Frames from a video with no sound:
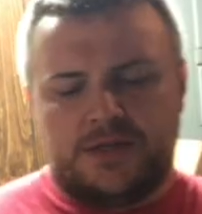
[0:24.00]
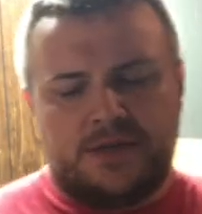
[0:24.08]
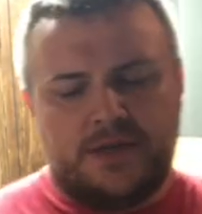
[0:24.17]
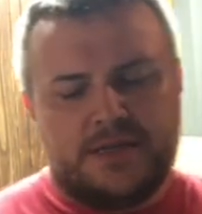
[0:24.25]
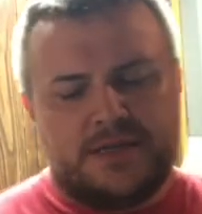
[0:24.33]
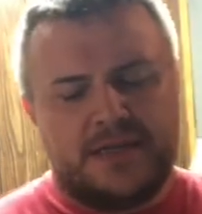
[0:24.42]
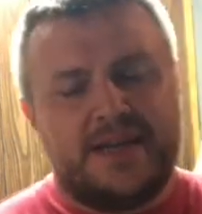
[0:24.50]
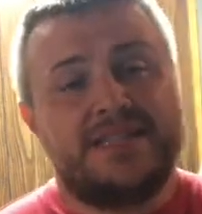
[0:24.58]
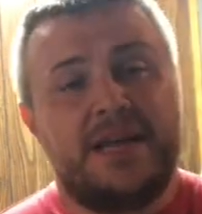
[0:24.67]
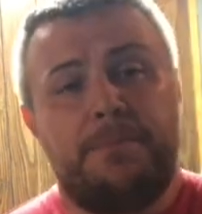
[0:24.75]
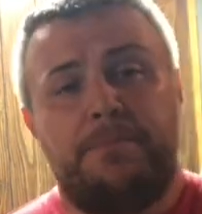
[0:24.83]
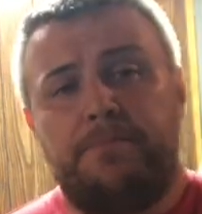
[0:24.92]
So this
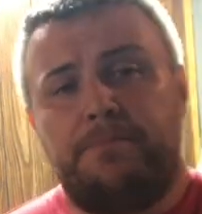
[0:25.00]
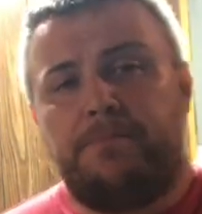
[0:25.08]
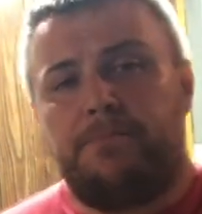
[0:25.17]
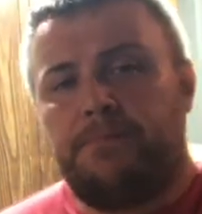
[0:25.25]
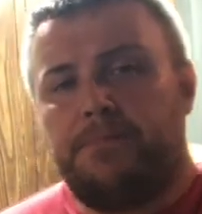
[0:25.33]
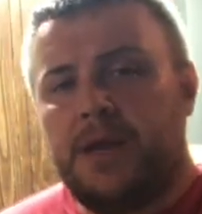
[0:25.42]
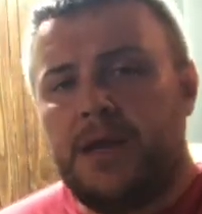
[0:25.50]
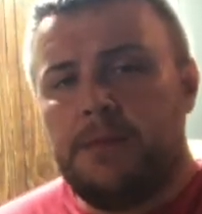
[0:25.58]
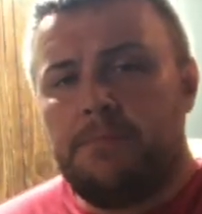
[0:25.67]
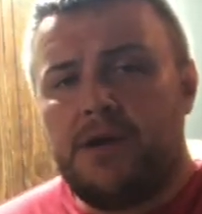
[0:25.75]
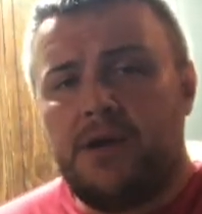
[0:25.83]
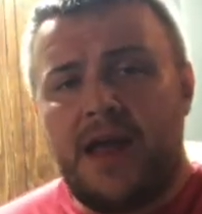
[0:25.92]
is a
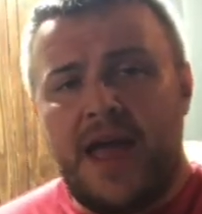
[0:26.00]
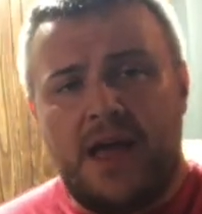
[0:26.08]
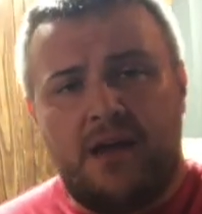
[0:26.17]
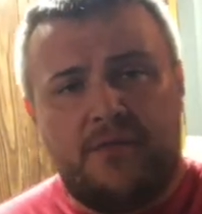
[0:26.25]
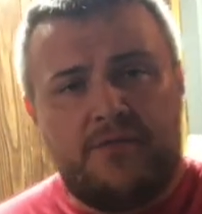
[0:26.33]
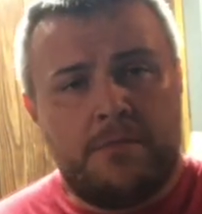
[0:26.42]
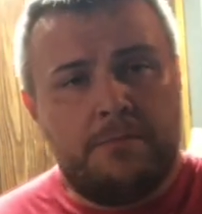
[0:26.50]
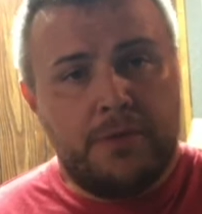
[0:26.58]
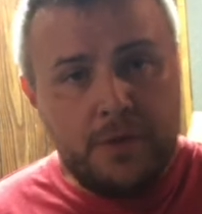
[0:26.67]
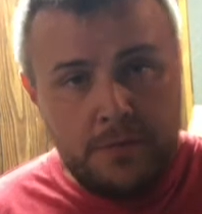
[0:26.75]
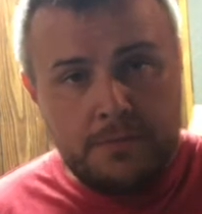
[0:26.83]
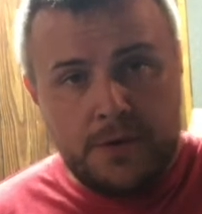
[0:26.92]
peanut butter ale from
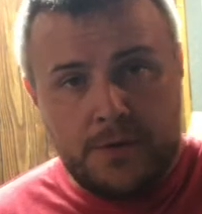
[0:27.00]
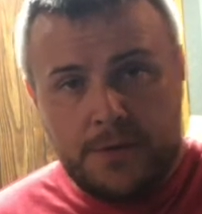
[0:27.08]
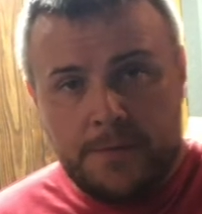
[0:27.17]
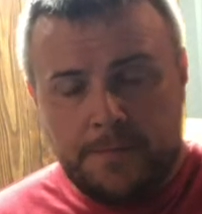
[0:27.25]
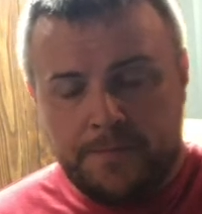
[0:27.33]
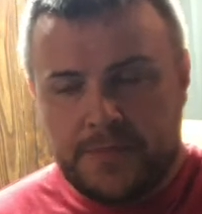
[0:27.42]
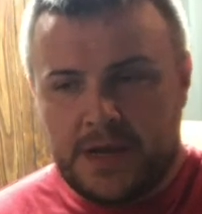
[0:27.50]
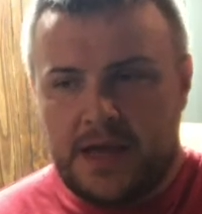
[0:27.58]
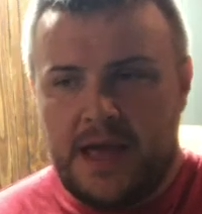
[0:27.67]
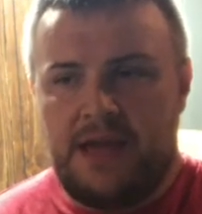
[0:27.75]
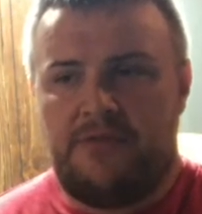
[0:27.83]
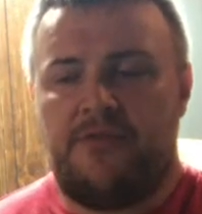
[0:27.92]
Blue Moon.
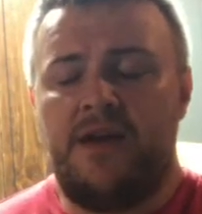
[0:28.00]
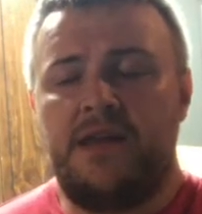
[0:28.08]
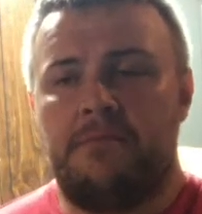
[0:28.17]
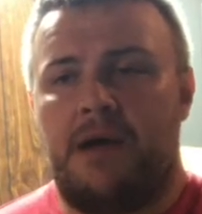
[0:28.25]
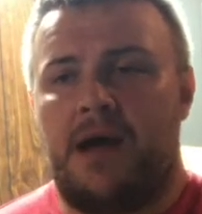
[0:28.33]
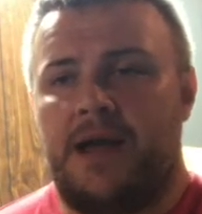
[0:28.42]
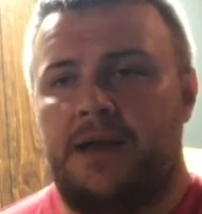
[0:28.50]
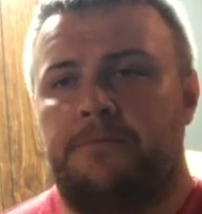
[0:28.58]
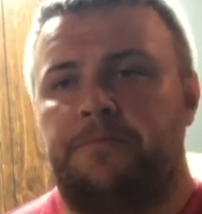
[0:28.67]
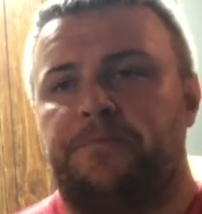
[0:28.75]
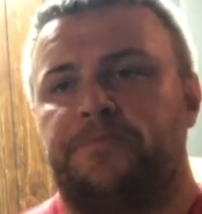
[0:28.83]
A friend of mine,